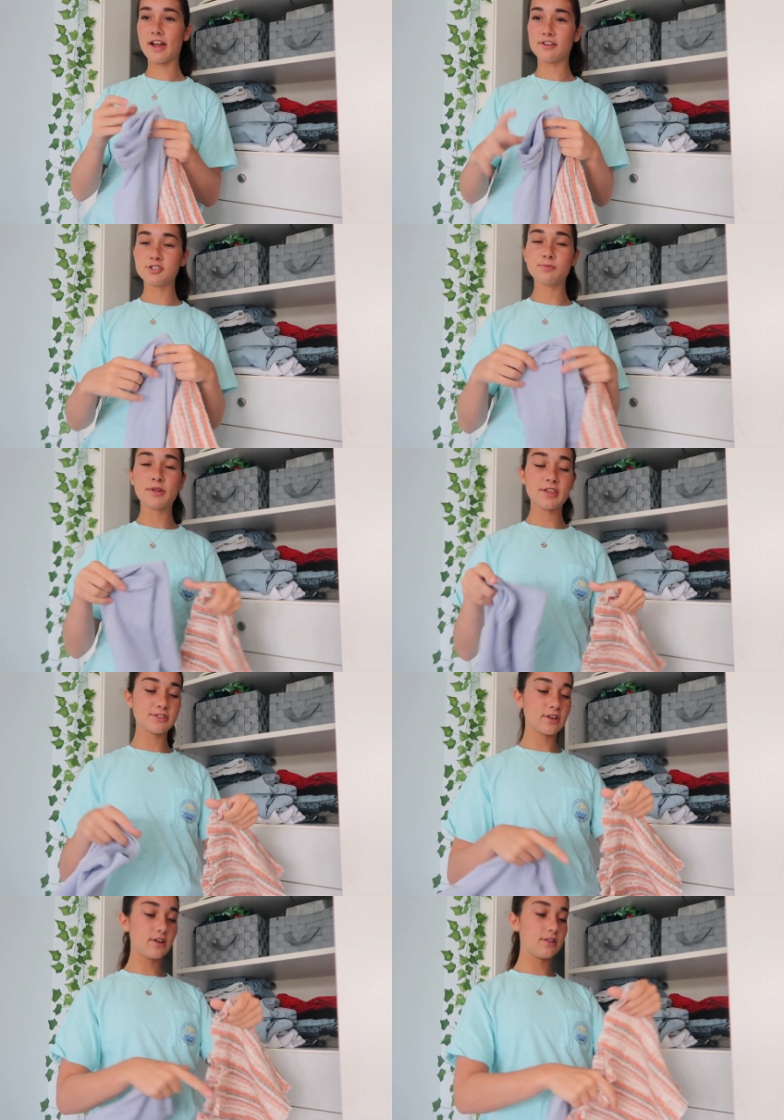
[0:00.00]
right, I'll just put
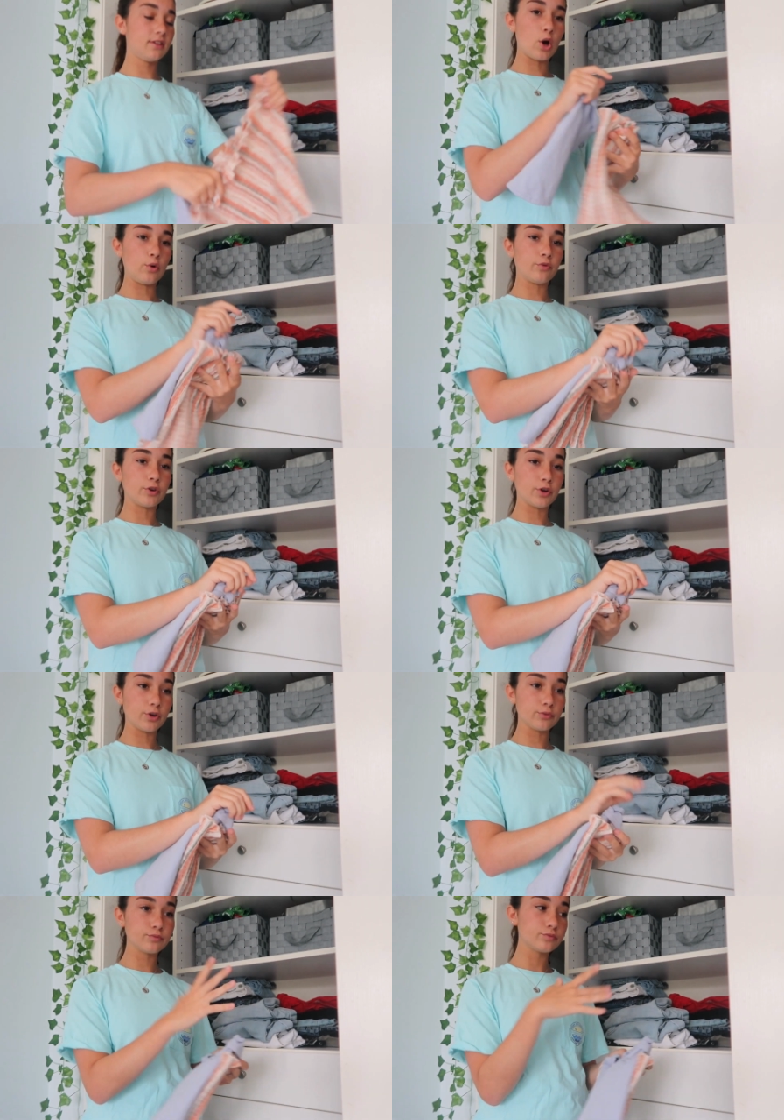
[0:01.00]
this all
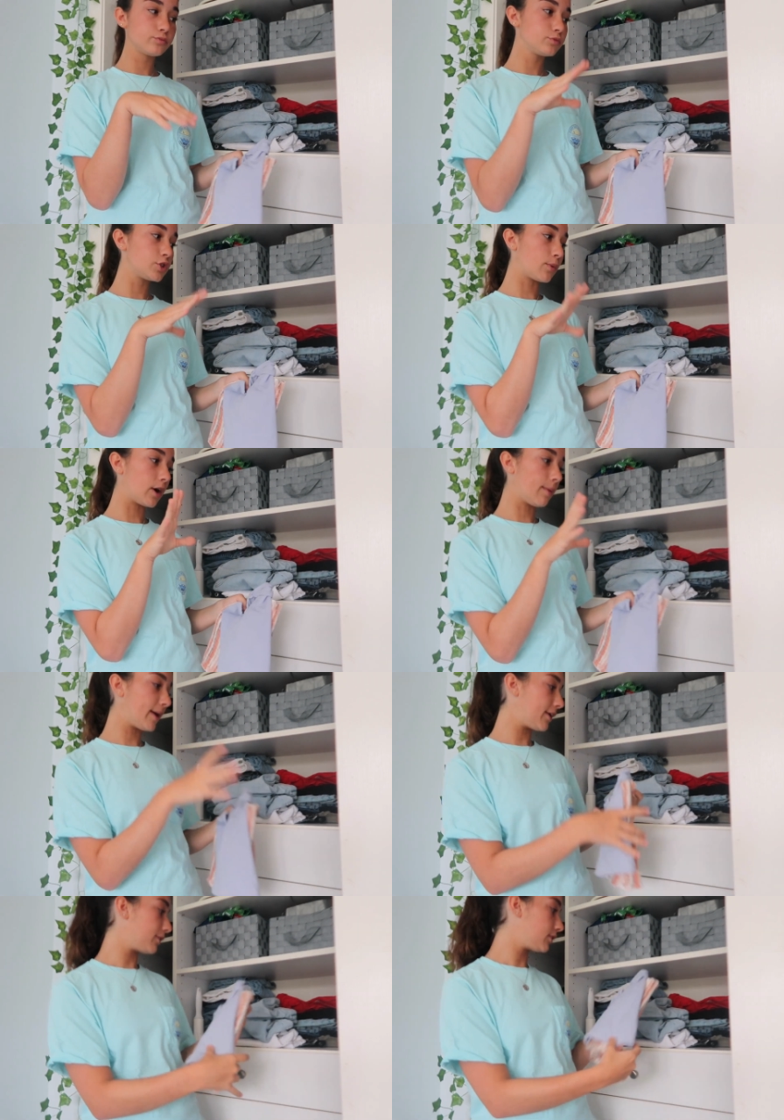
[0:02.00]
over to where all
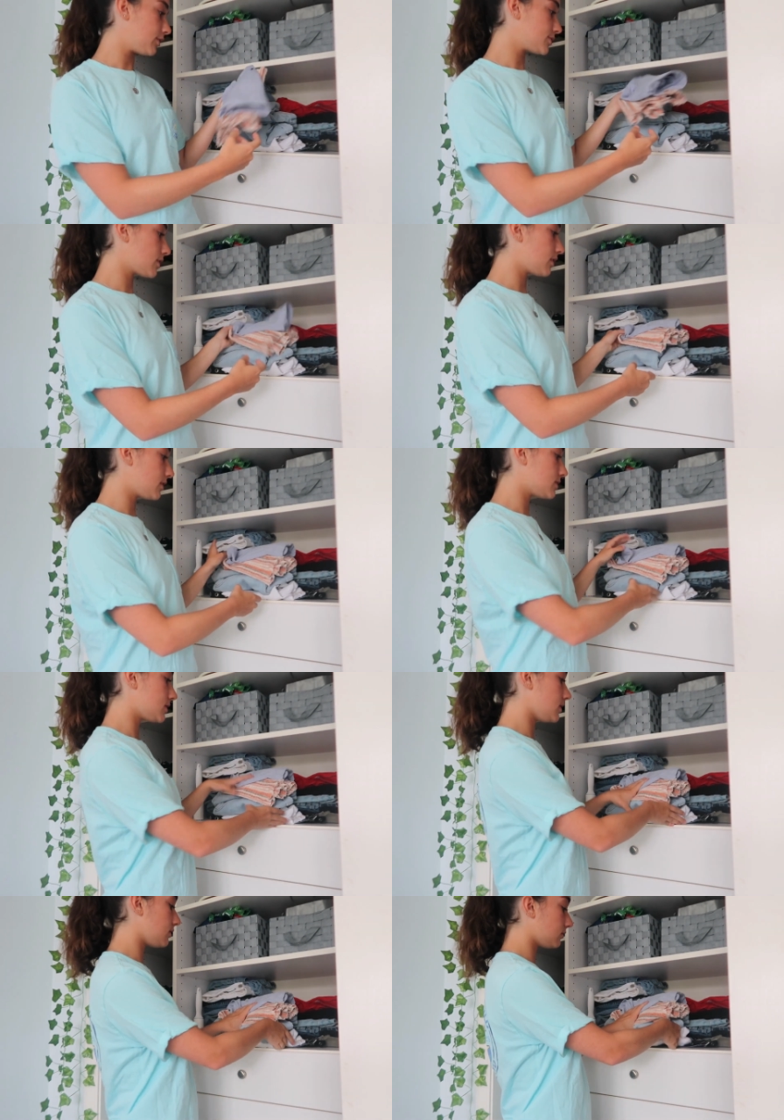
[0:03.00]
my other clothes are and then
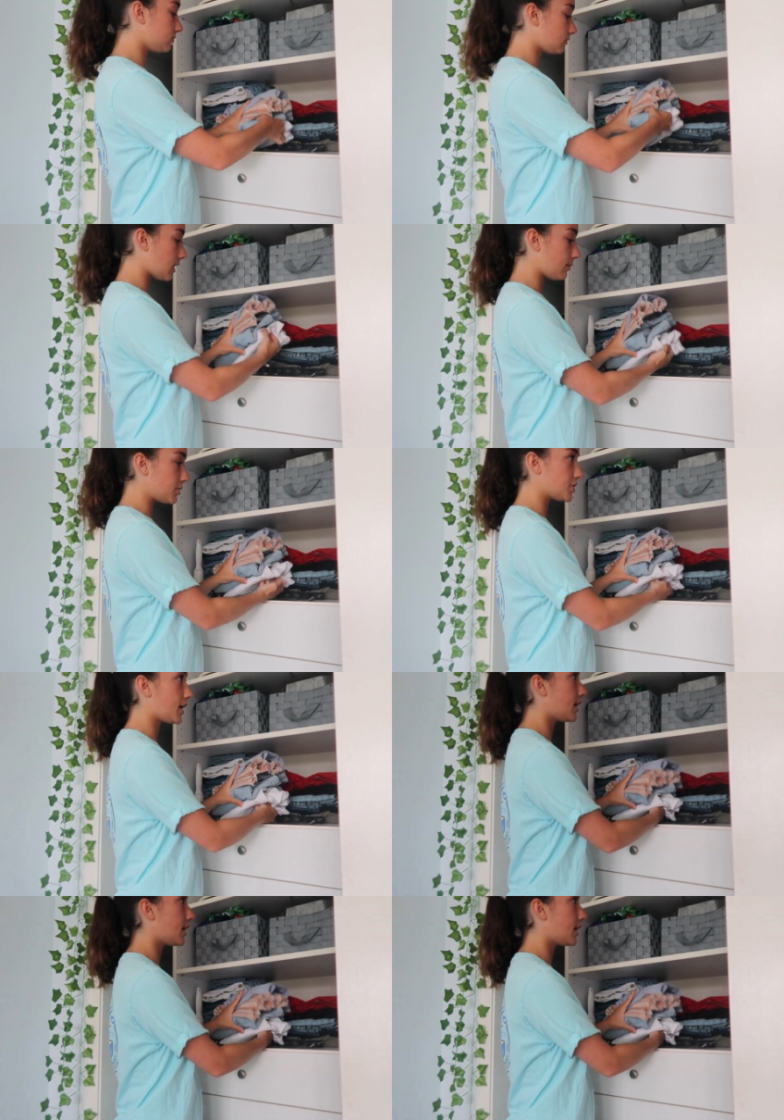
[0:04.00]
see how much I